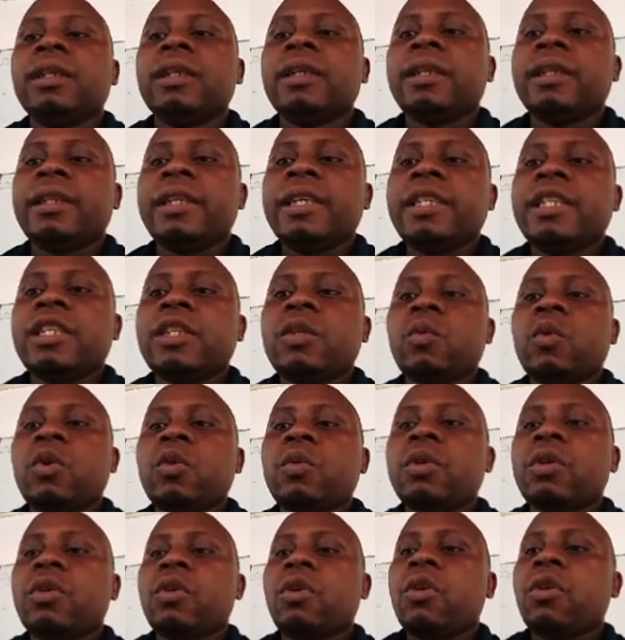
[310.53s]
this is what
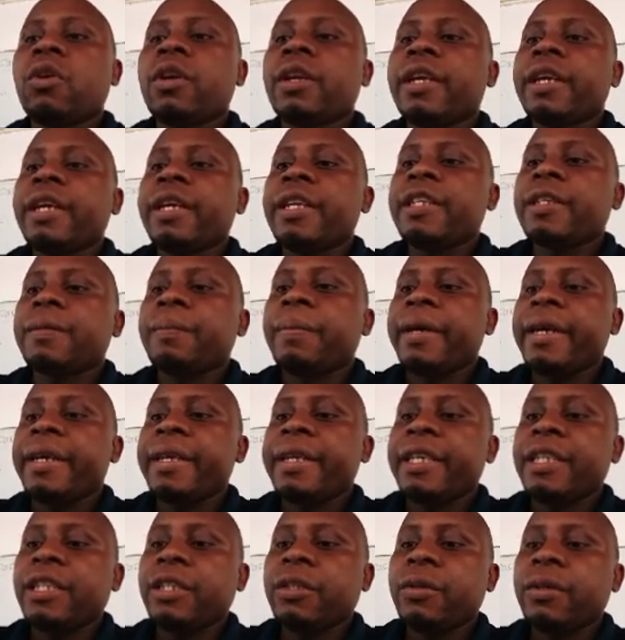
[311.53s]
we call
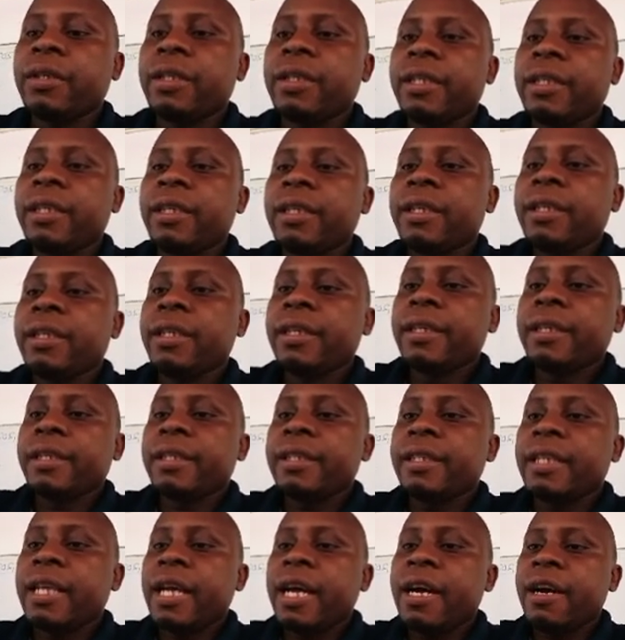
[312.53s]
inspiratory
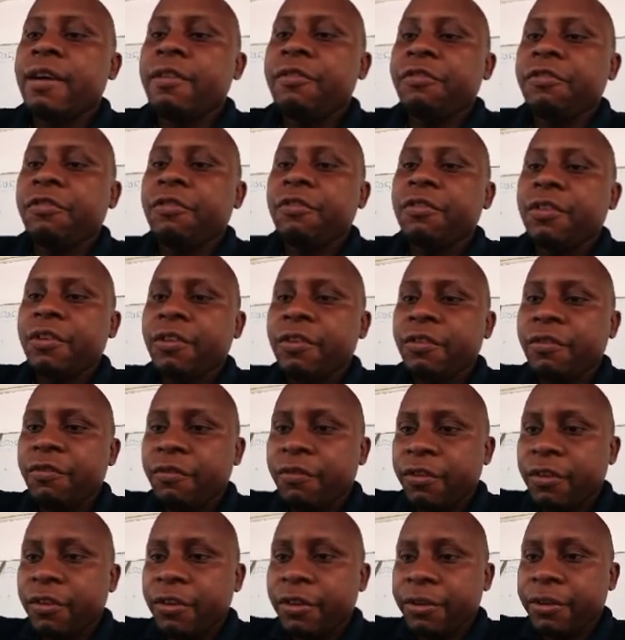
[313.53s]
reserve
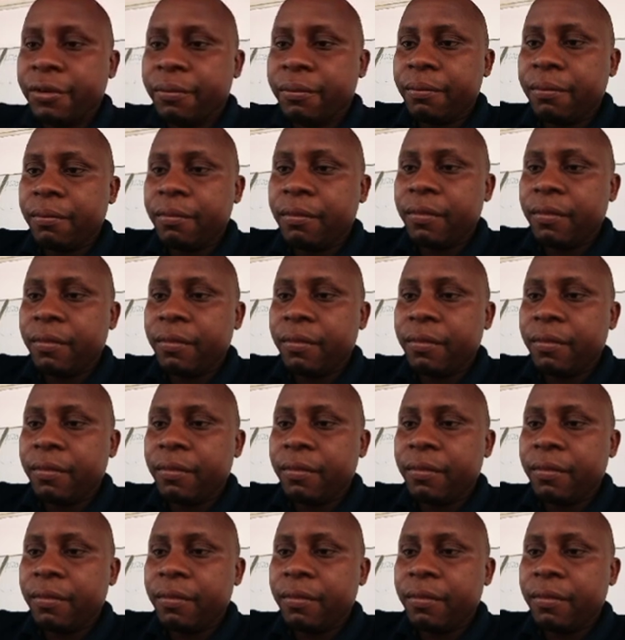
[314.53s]
volume.